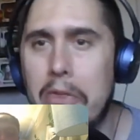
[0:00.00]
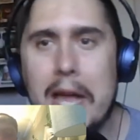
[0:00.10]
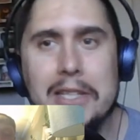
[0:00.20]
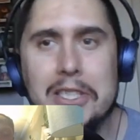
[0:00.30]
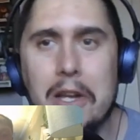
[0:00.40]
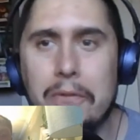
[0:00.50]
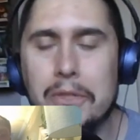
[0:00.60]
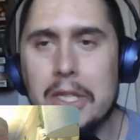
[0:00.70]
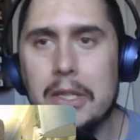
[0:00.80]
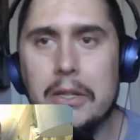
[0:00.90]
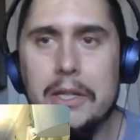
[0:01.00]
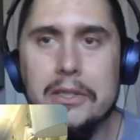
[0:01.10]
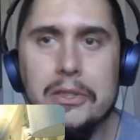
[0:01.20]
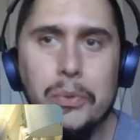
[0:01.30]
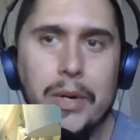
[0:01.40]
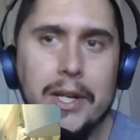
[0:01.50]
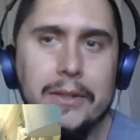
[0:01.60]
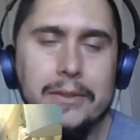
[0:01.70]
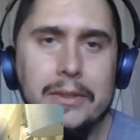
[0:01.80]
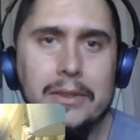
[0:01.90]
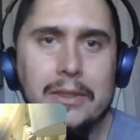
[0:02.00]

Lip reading: All that stuff was hilarious as well.